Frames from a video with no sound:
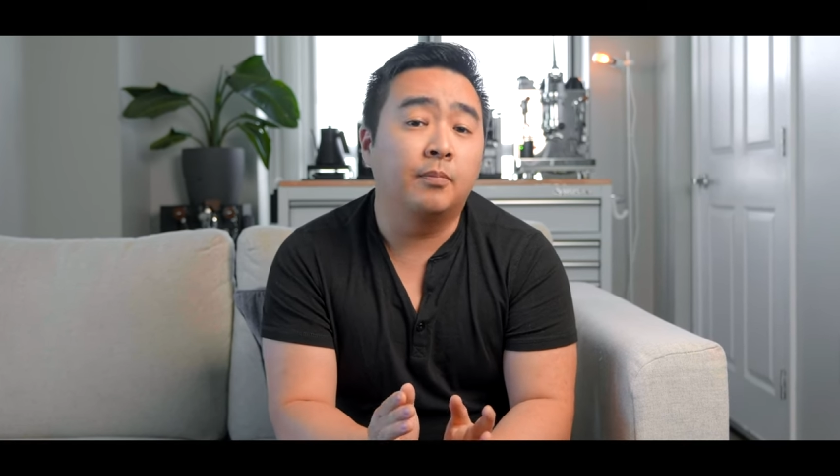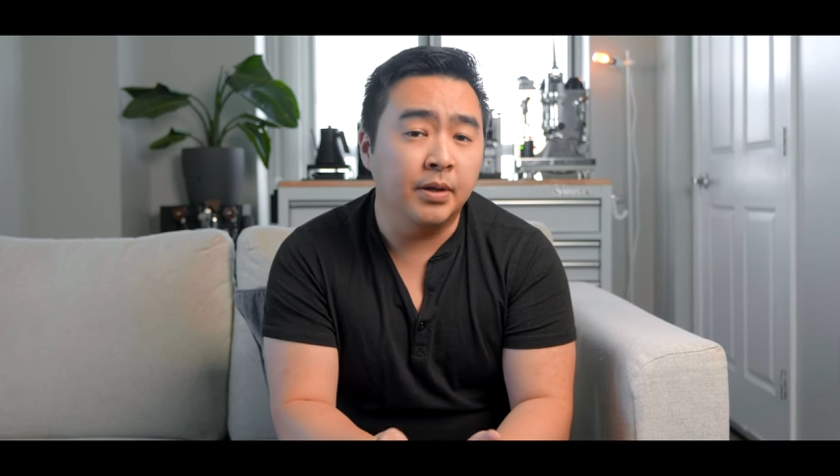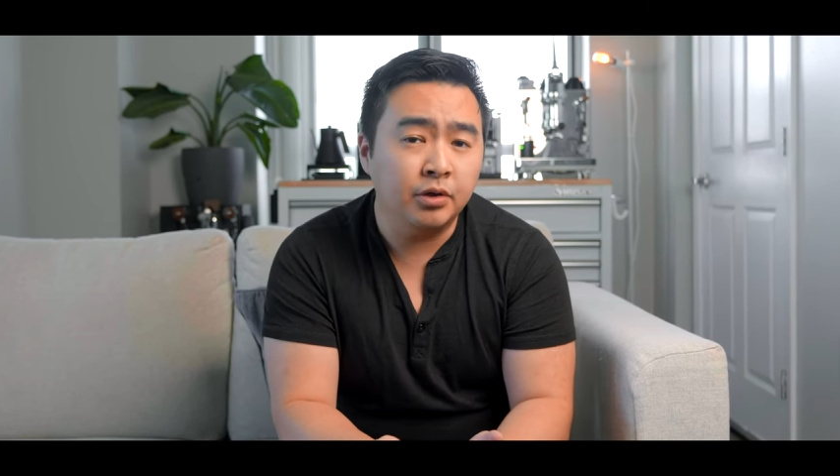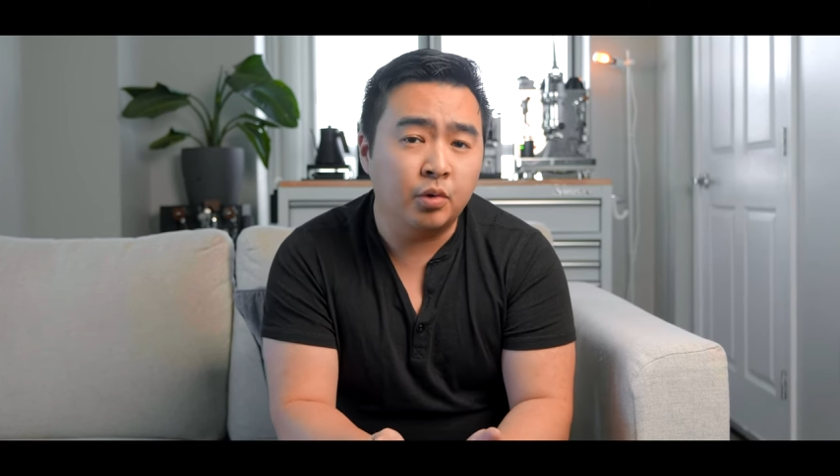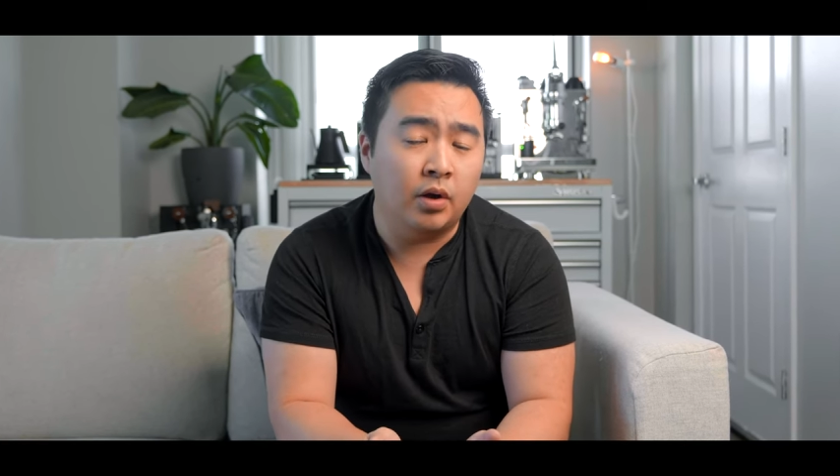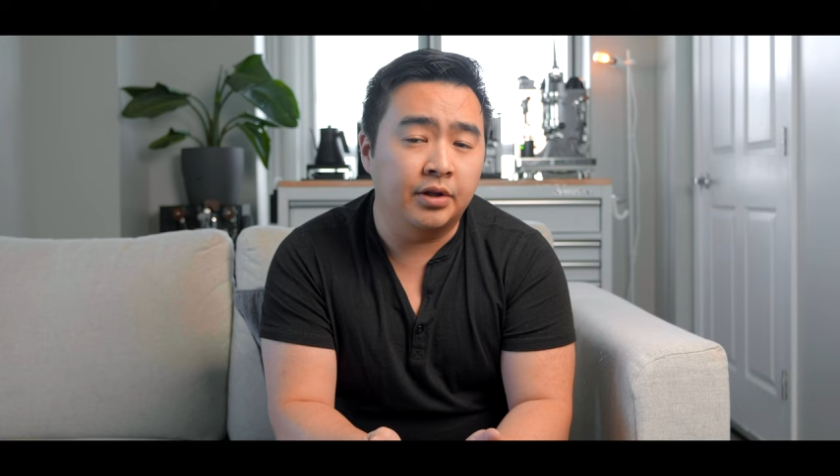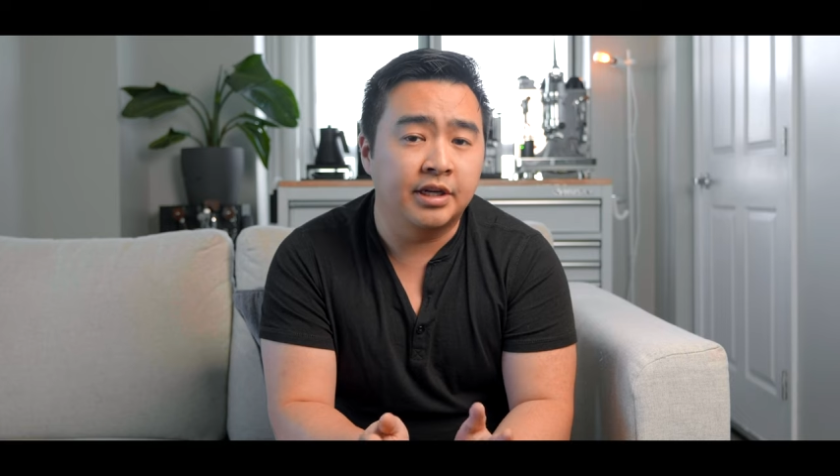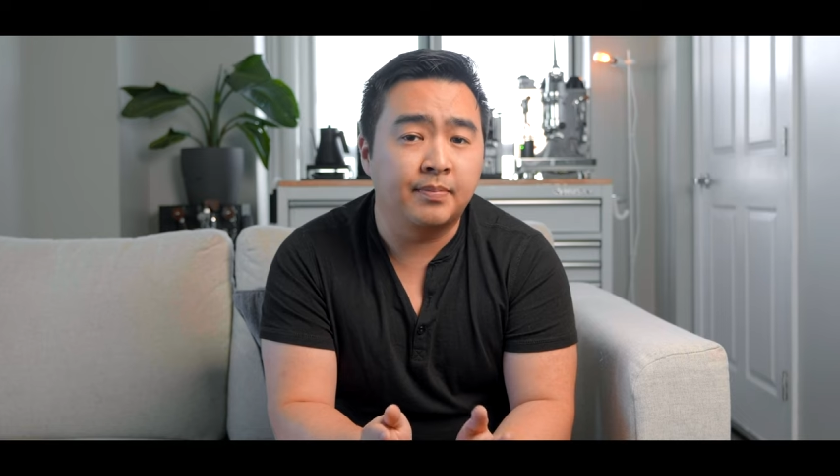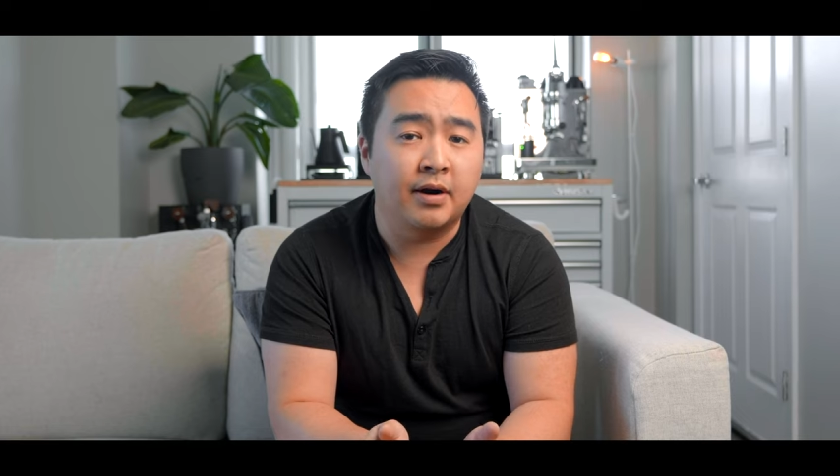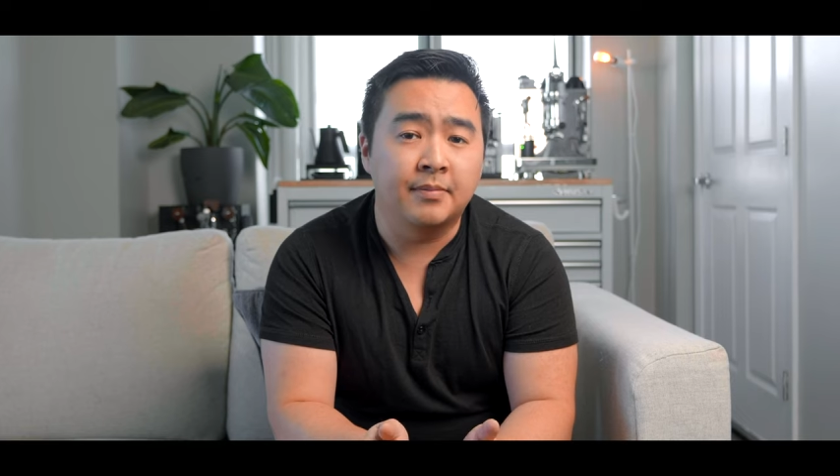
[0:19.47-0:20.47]
build quality
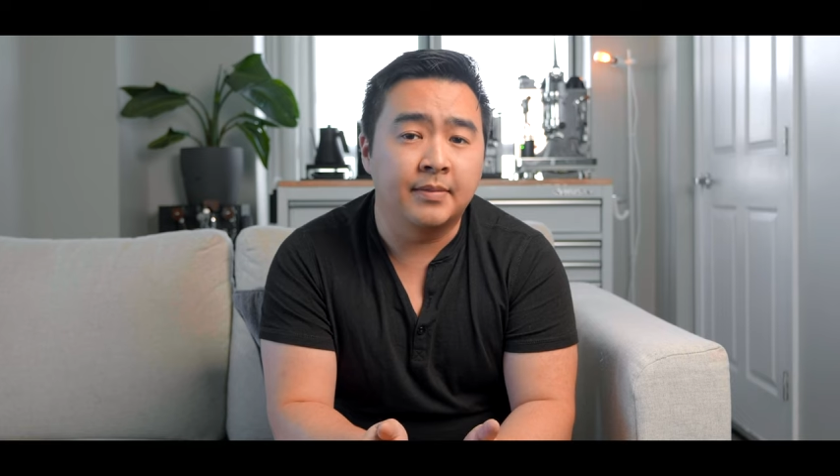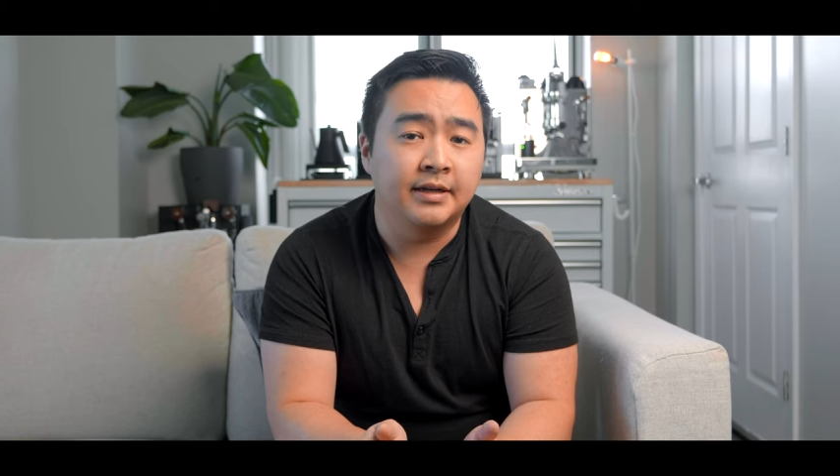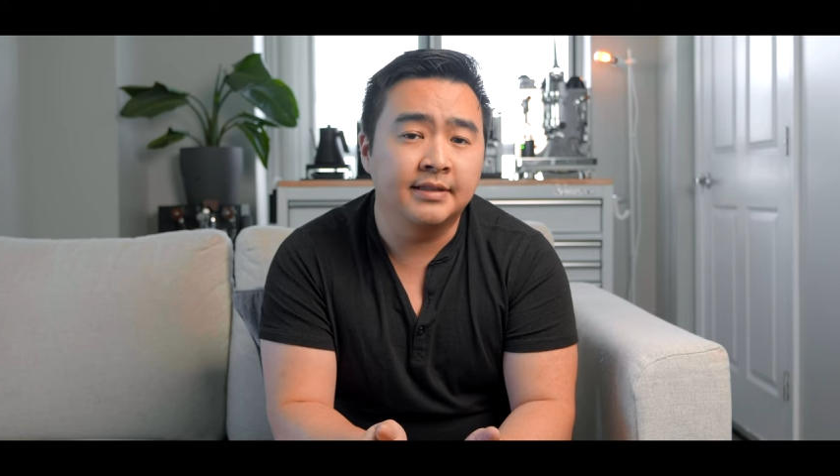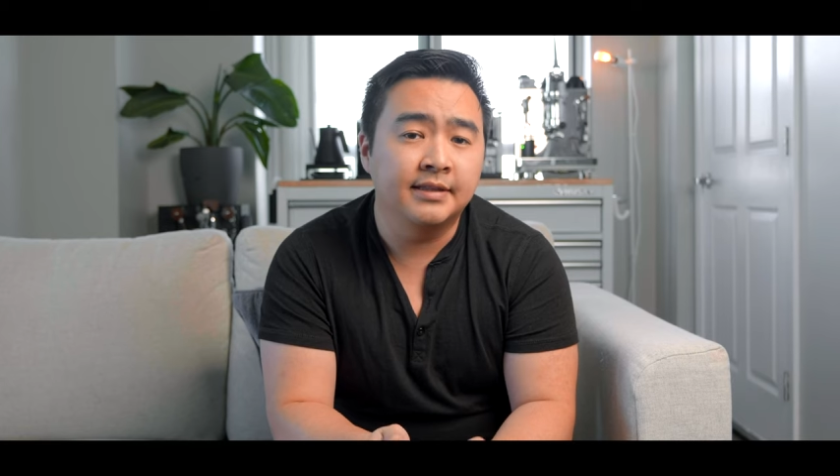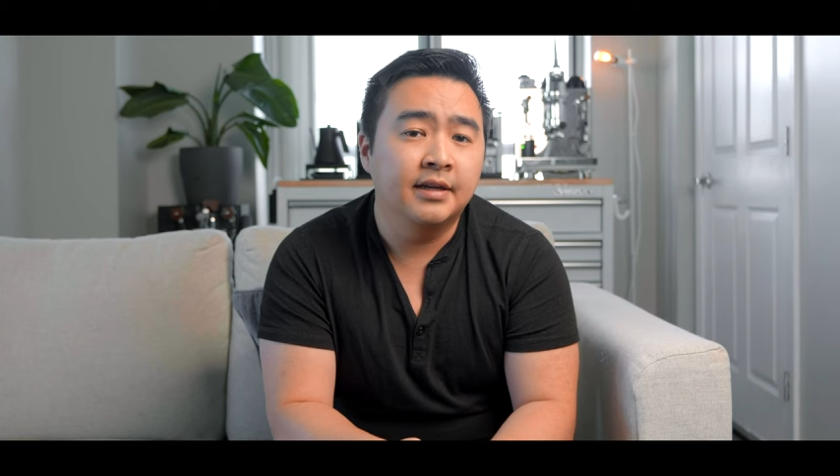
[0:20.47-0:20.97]
department.